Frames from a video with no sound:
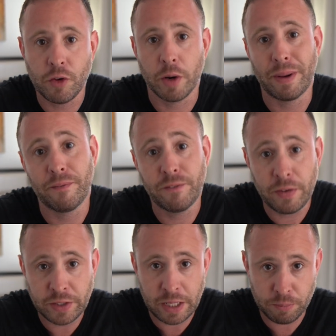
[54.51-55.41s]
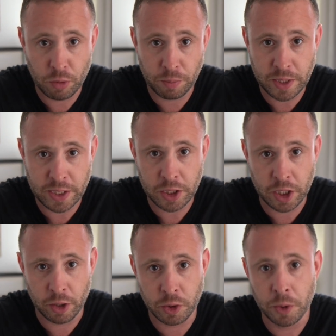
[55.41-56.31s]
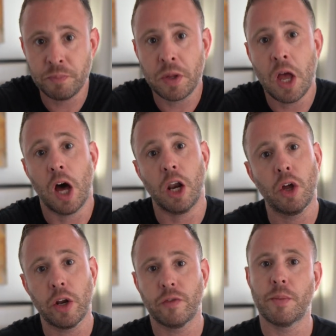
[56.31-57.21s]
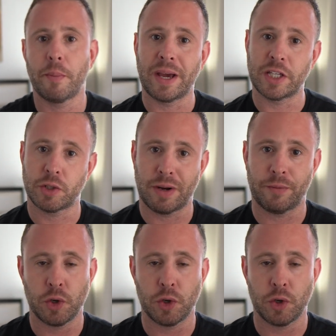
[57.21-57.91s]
got about 15 properties in total. A lot of them are based around the